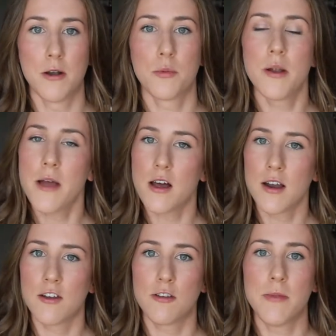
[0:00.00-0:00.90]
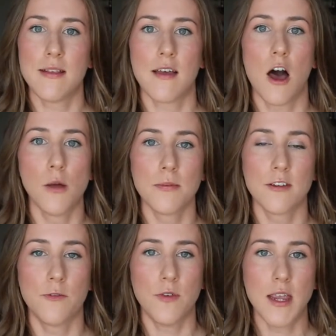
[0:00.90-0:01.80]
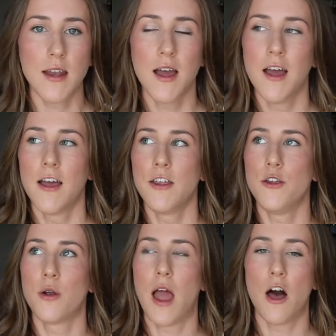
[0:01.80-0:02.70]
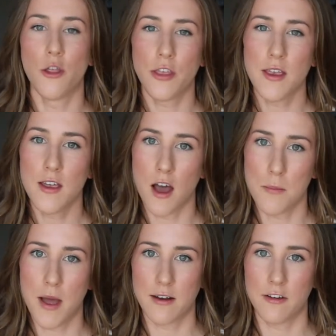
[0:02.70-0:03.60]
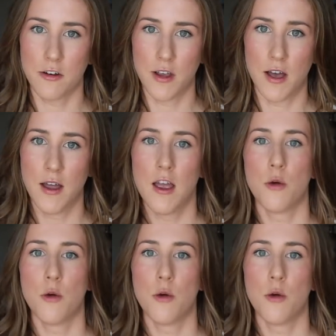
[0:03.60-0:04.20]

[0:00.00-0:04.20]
And prebiotic just means it helps to feed your healthy gut bacteria,